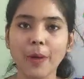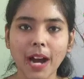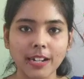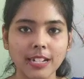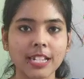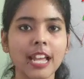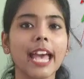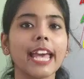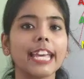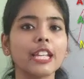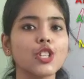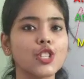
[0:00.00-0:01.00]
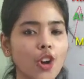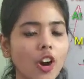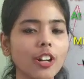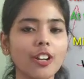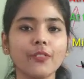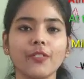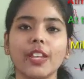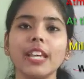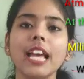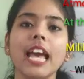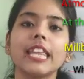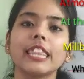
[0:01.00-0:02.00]
but in
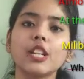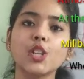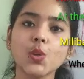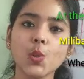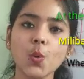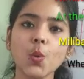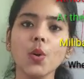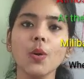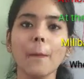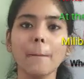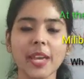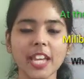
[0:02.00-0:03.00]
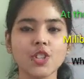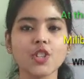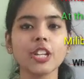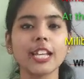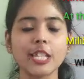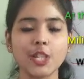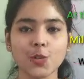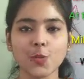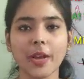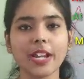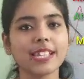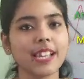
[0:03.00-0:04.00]
geography the two major
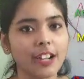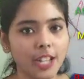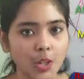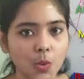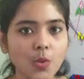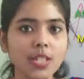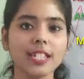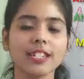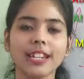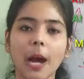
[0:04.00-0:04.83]
instruments are used.